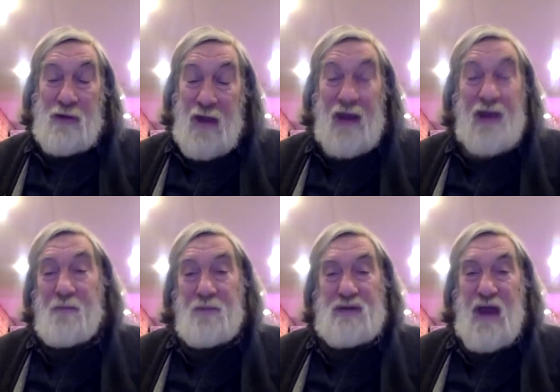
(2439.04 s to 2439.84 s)
you
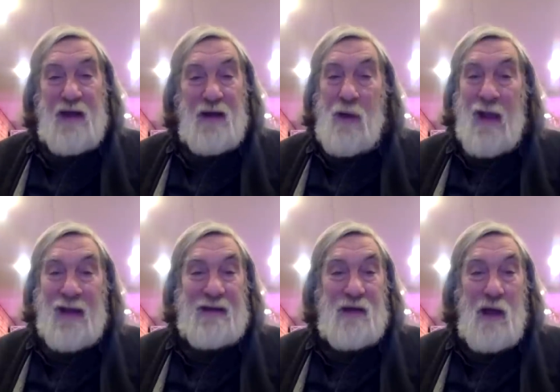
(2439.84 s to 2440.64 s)
can eat a
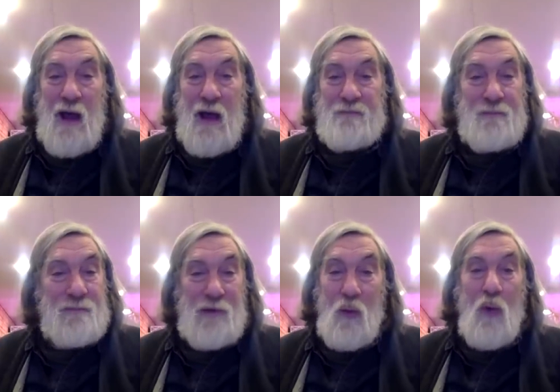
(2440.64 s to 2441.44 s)
potato
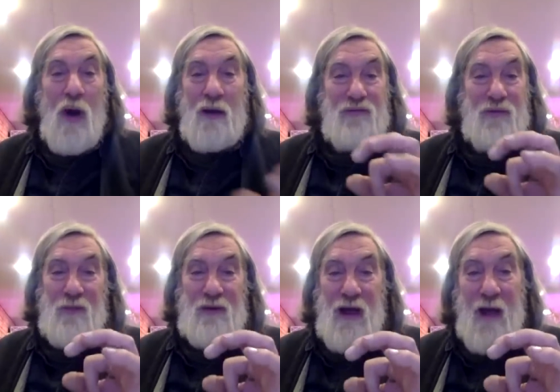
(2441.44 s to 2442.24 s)
anytime you
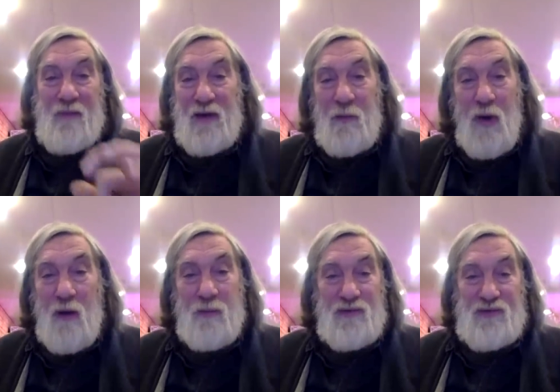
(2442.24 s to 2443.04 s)
want from the
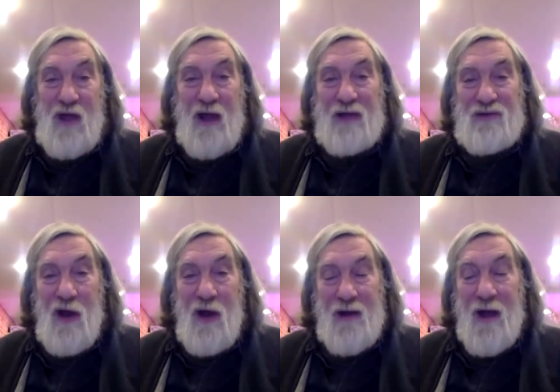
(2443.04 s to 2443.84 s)
time they're marble
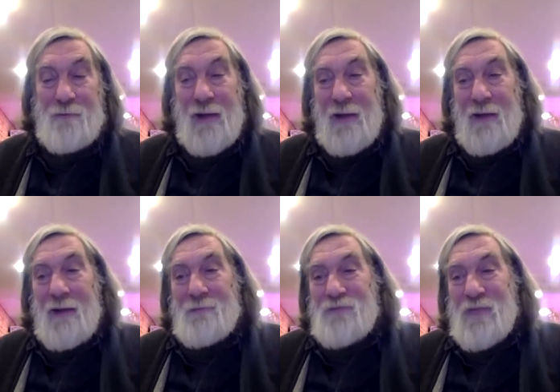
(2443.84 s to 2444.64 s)
size on
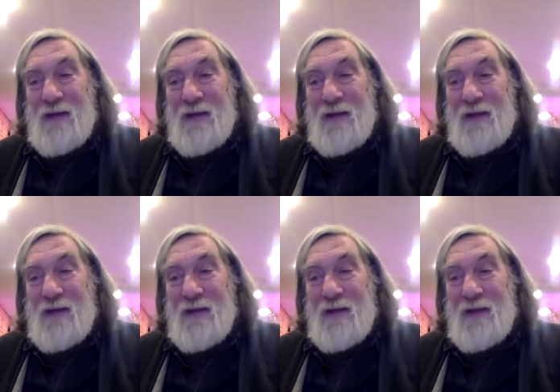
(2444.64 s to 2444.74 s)
up